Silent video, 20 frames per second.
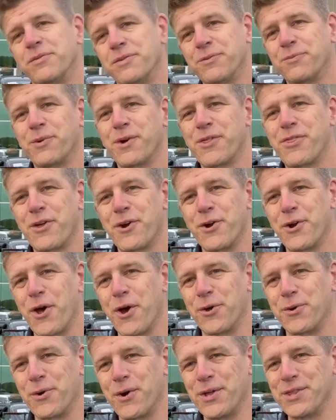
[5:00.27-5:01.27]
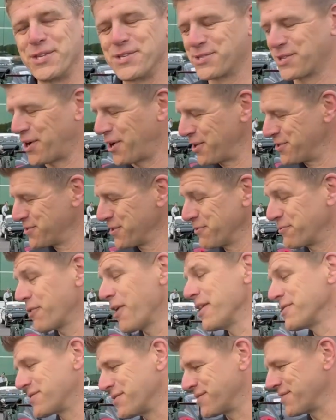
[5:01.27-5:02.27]
We're a third owner on this car, so for
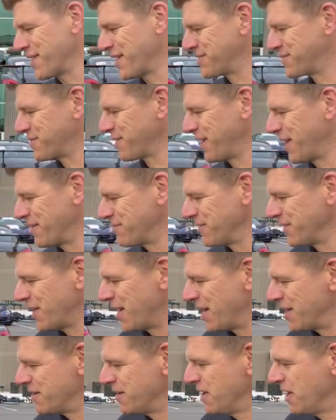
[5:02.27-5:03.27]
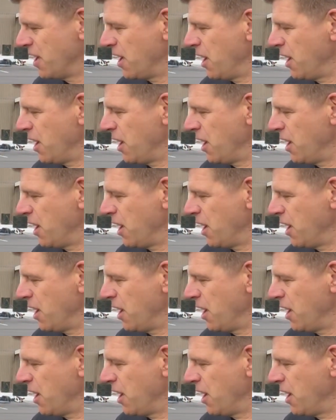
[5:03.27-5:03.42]
us it's not straight off the line.